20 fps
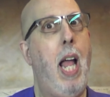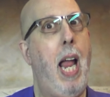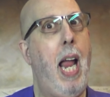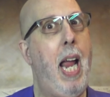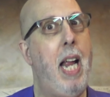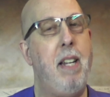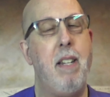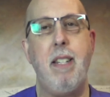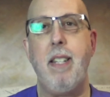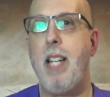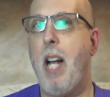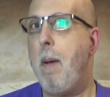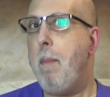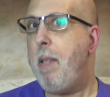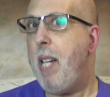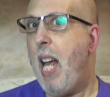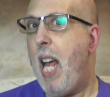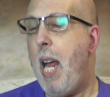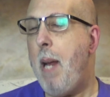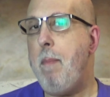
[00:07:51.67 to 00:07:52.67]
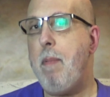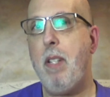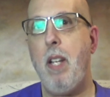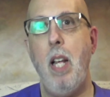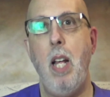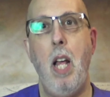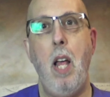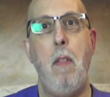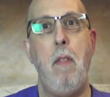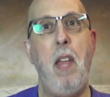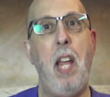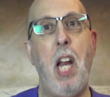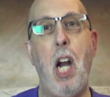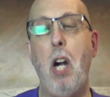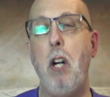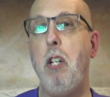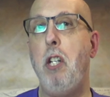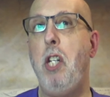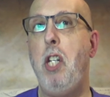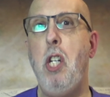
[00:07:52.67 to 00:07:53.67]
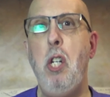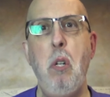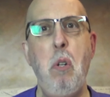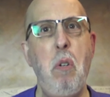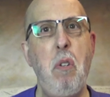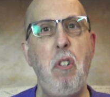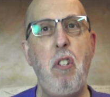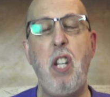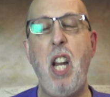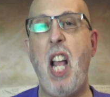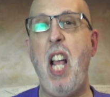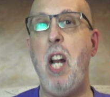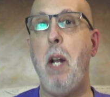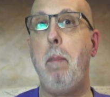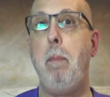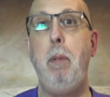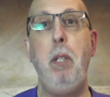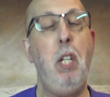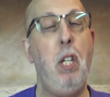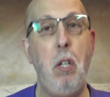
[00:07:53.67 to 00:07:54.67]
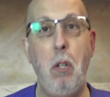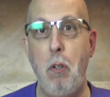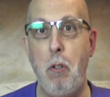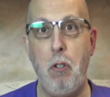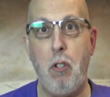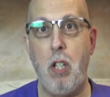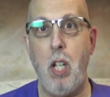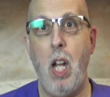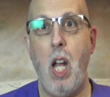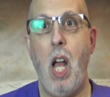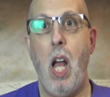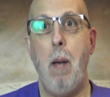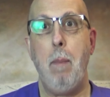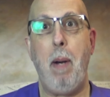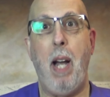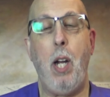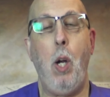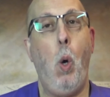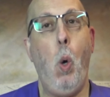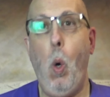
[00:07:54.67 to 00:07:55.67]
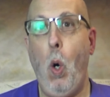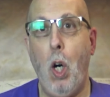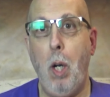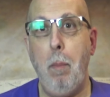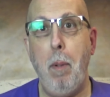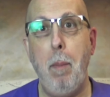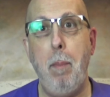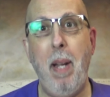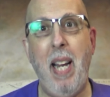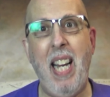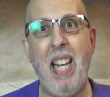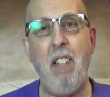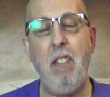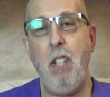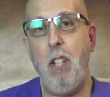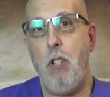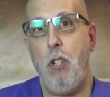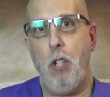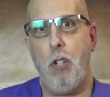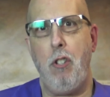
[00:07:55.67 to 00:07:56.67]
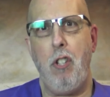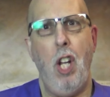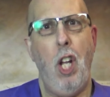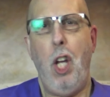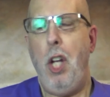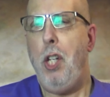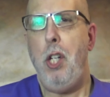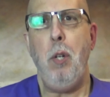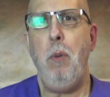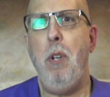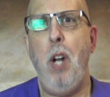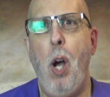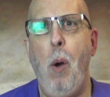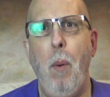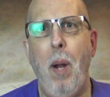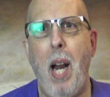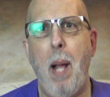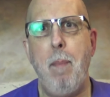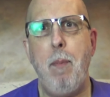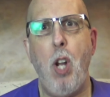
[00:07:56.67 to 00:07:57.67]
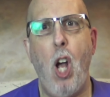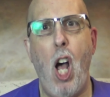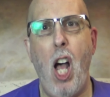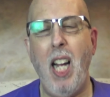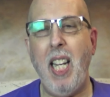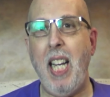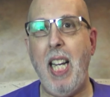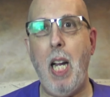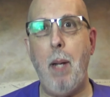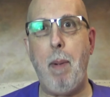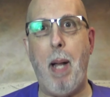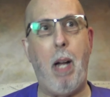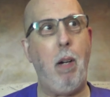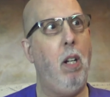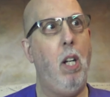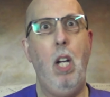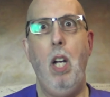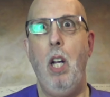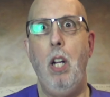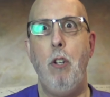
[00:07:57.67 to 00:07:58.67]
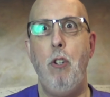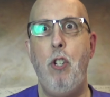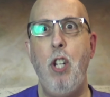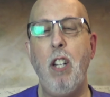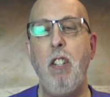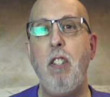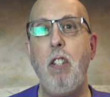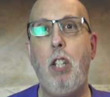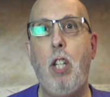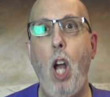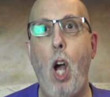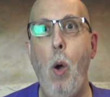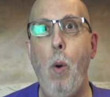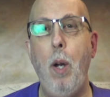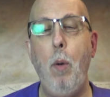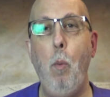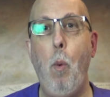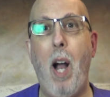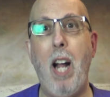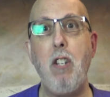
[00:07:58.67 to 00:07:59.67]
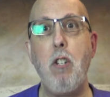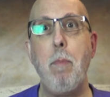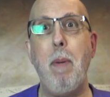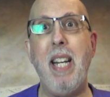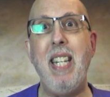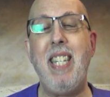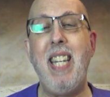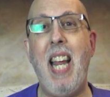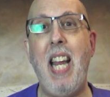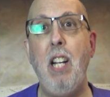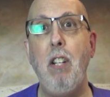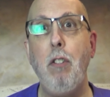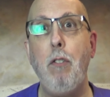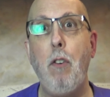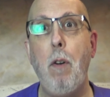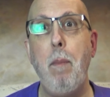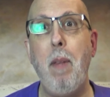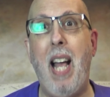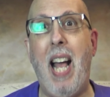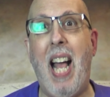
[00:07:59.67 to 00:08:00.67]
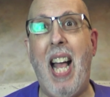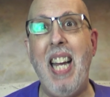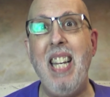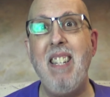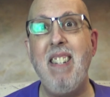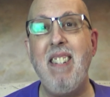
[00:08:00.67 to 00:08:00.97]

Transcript: And sometimes they are used and abused by horrible passengers. You know what I'm talking about. Just go and watch my Tales from the High